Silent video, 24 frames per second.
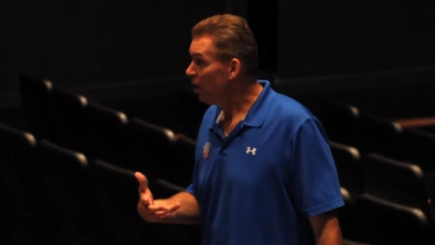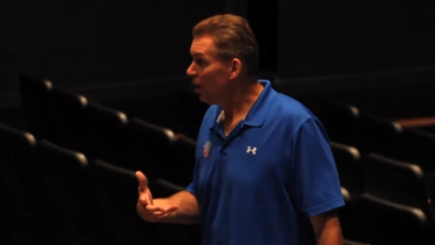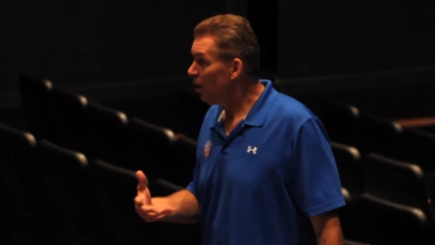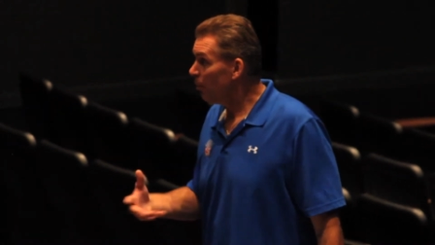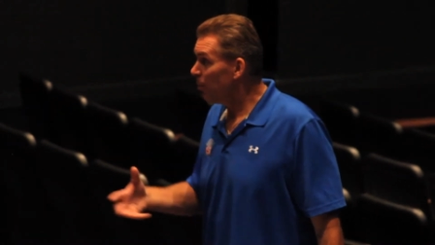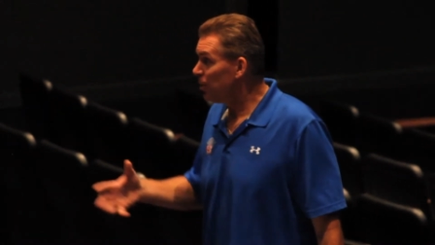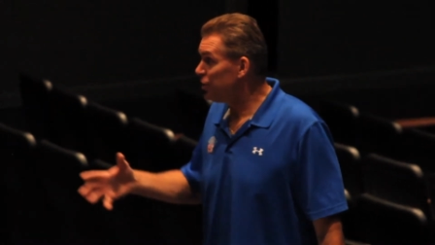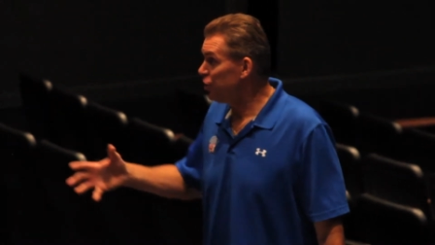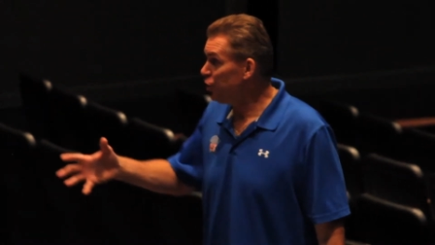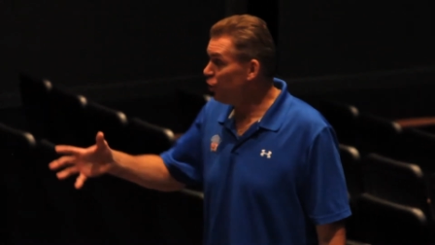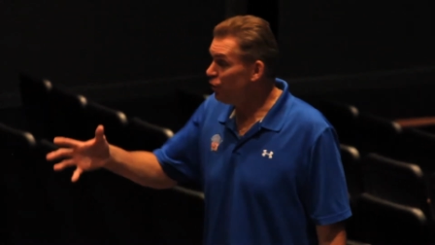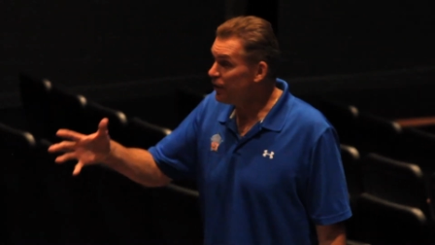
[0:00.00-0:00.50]

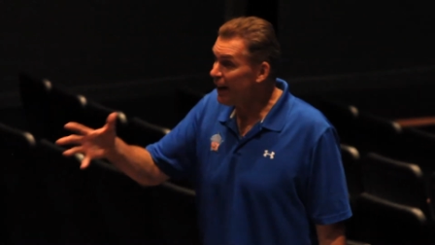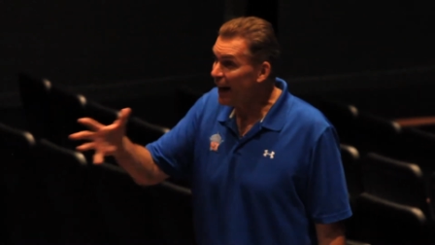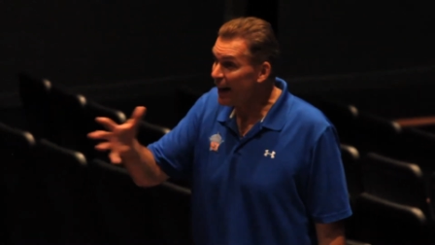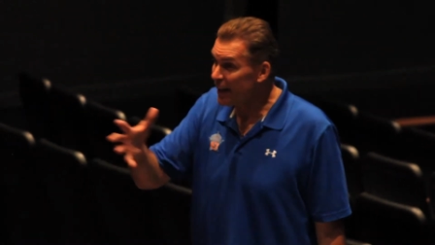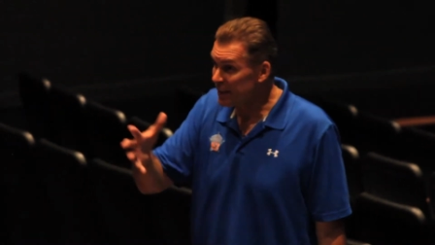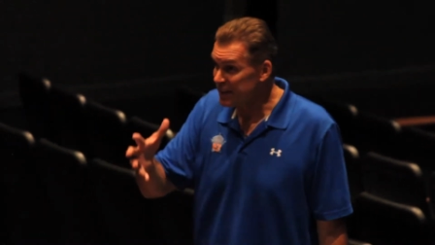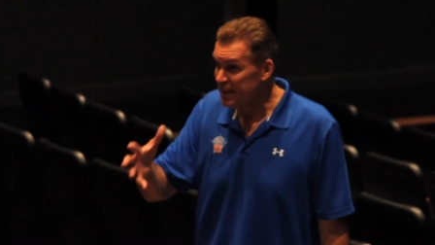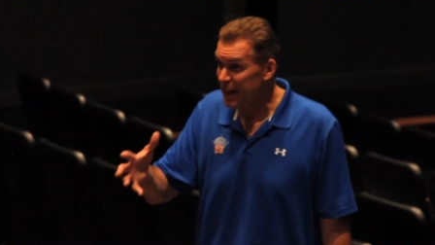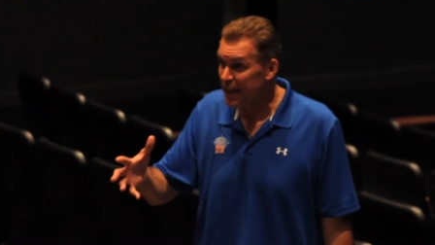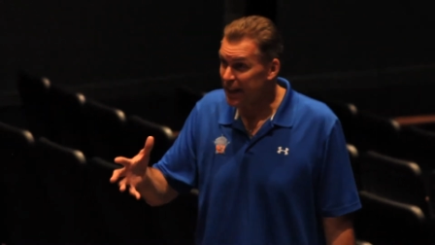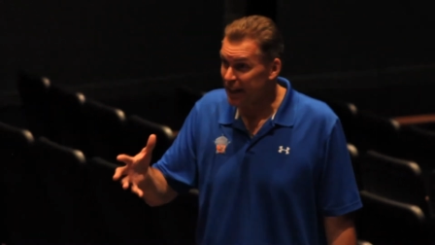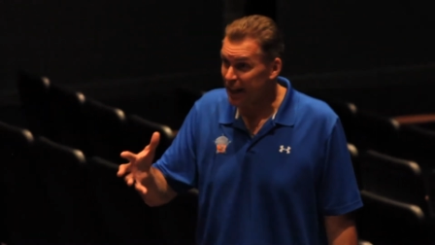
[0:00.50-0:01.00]
But you've got
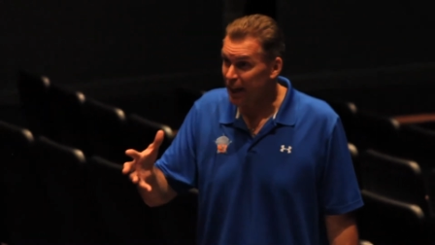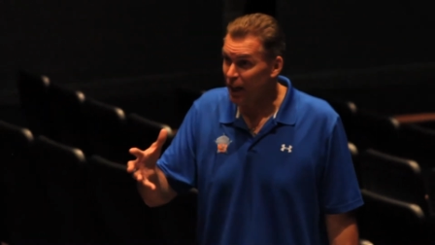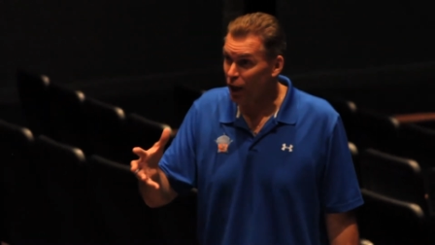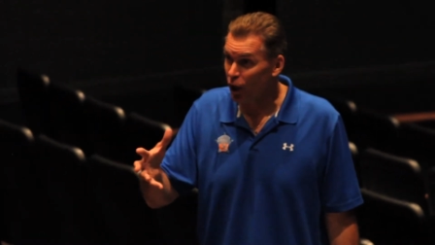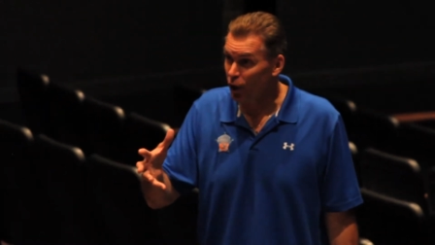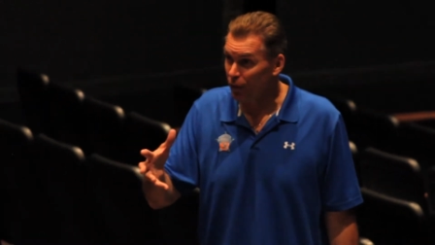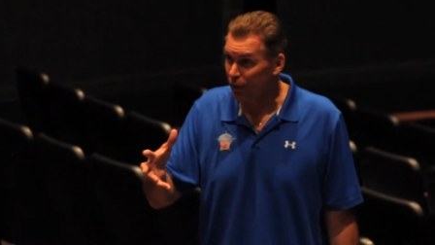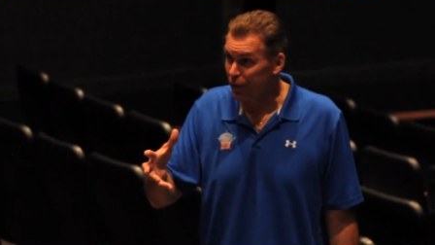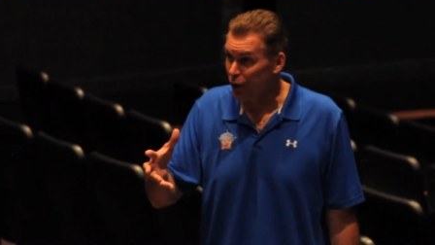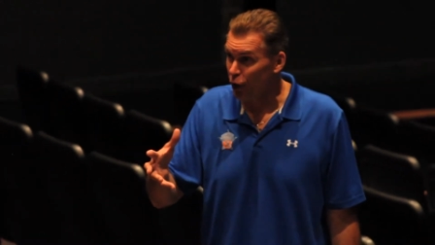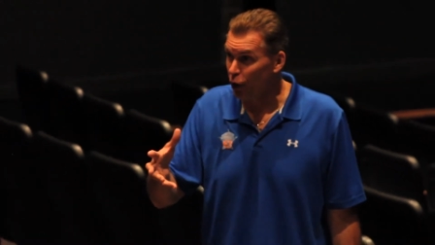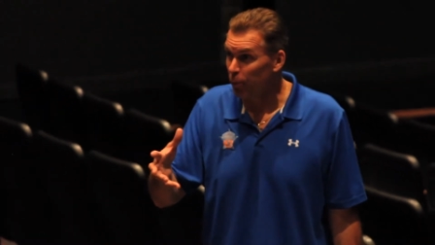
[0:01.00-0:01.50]
to take care
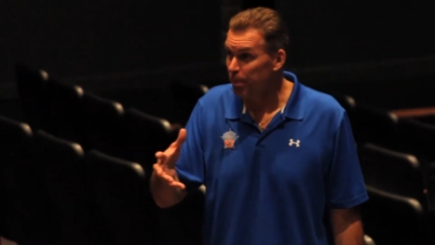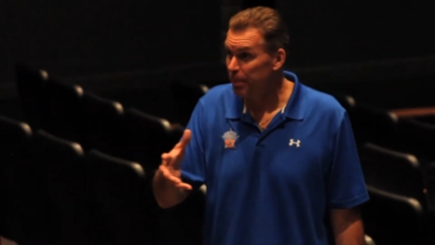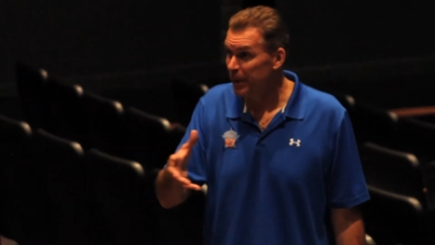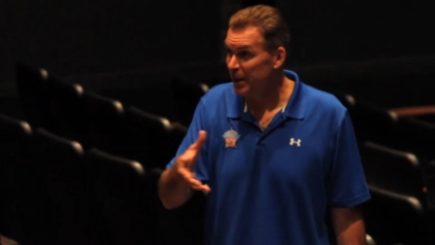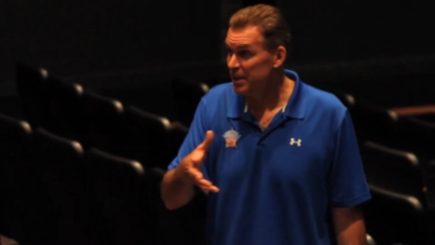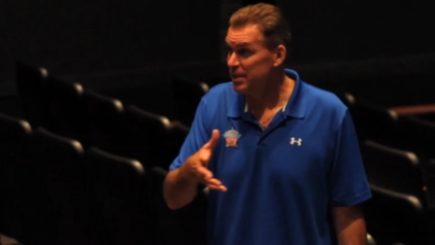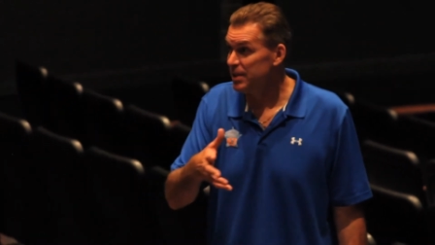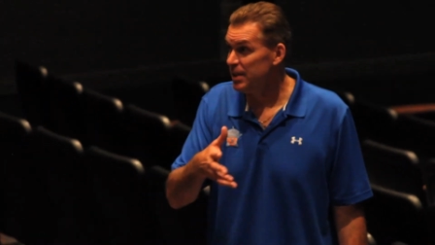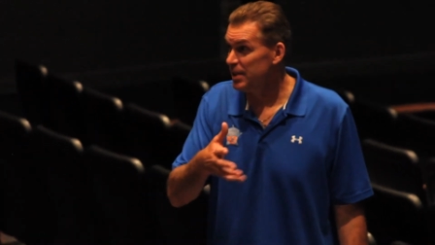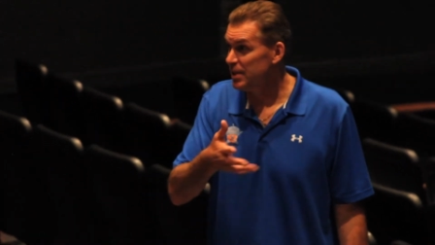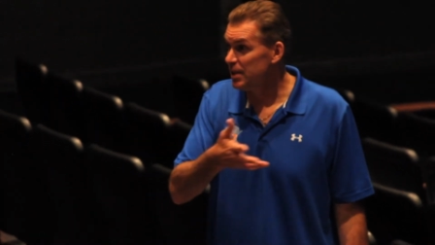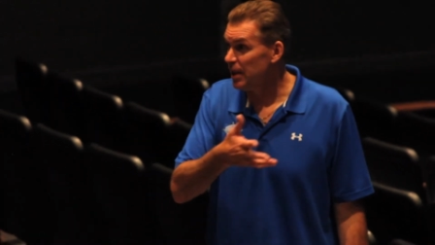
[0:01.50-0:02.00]
of your
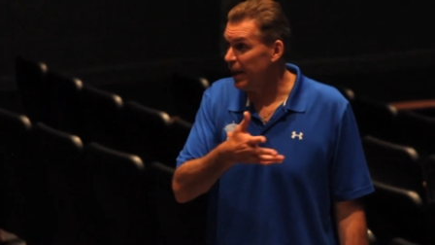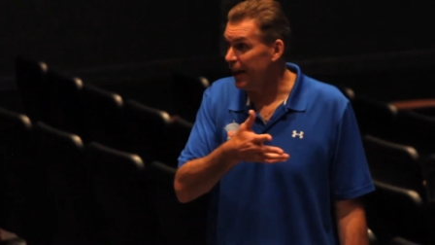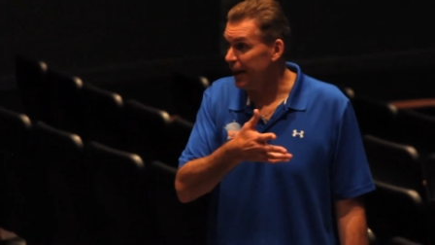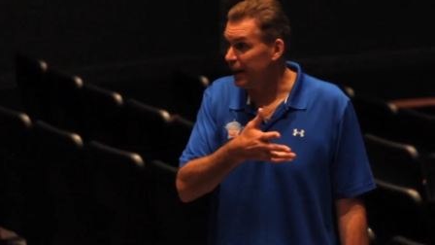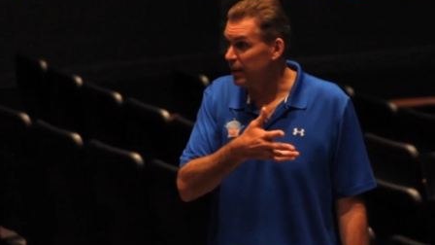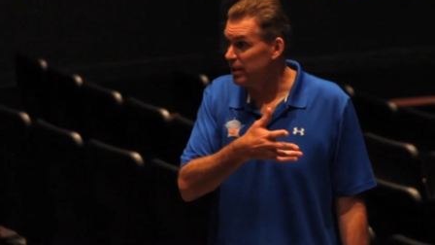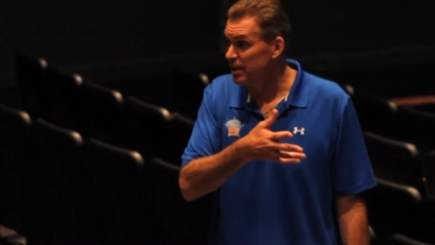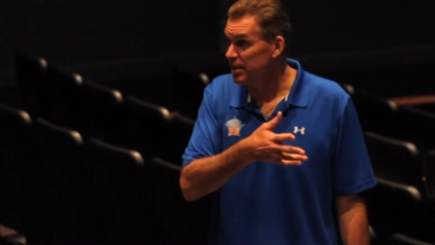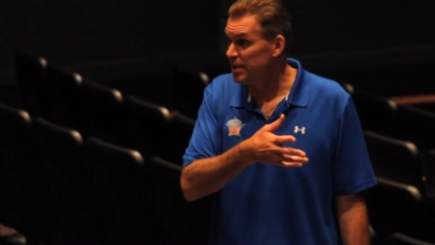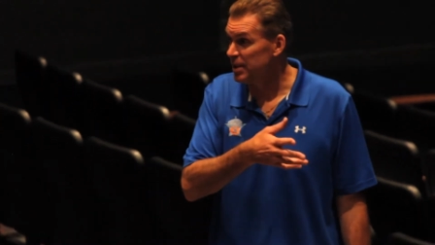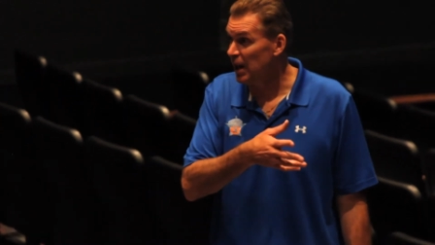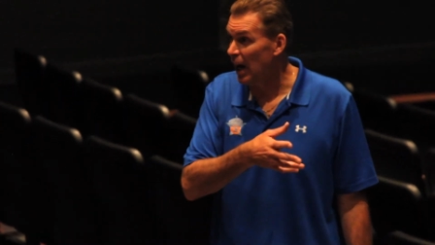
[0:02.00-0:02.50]
business like
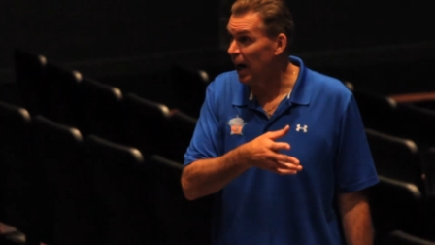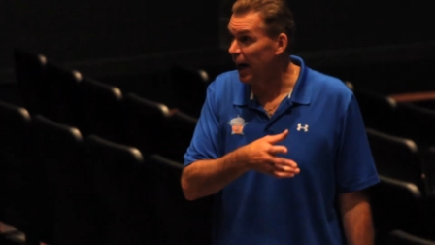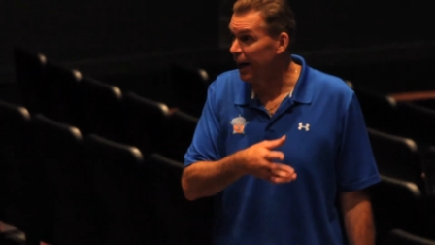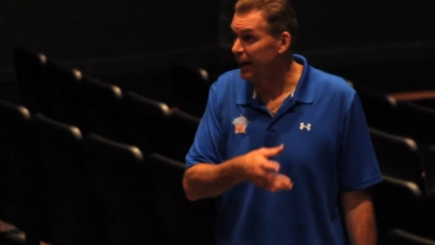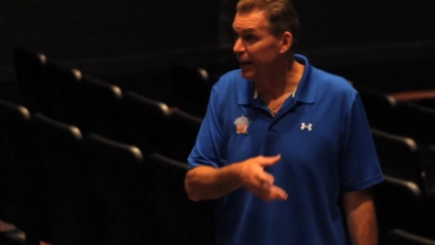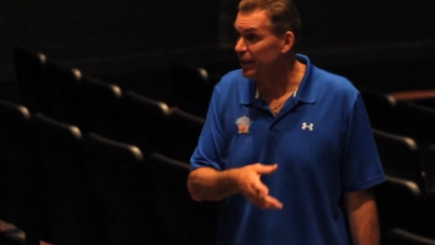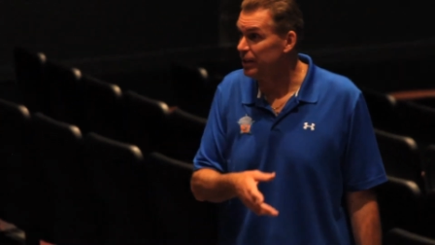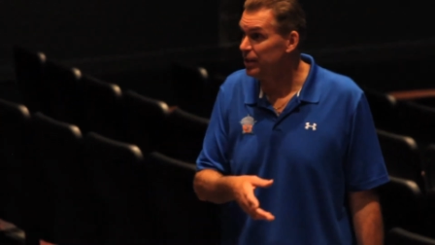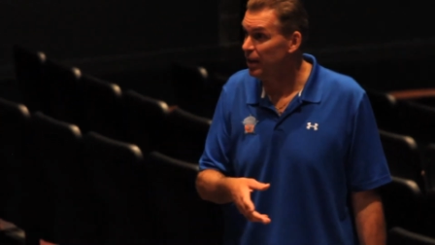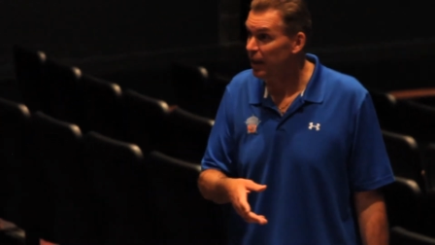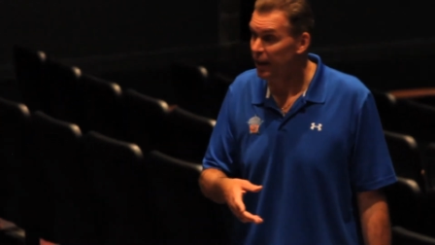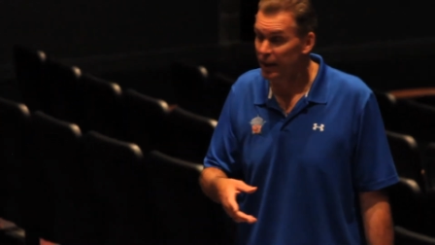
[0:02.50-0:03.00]
Hassan
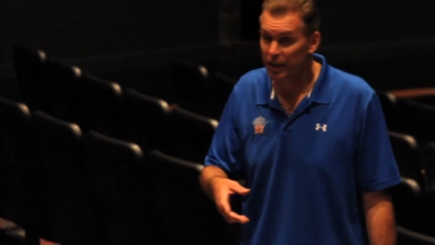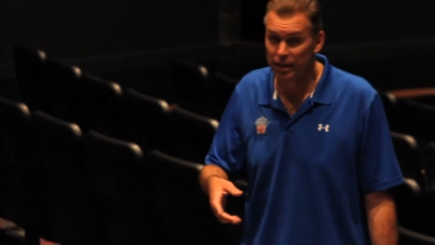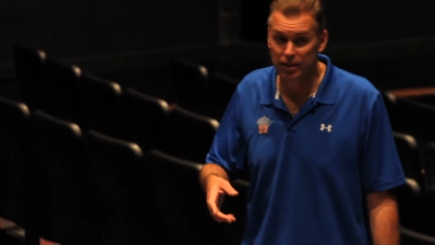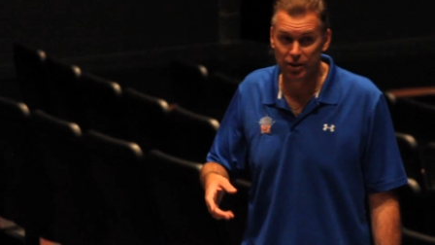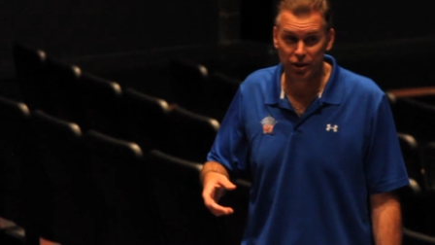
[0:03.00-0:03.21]
and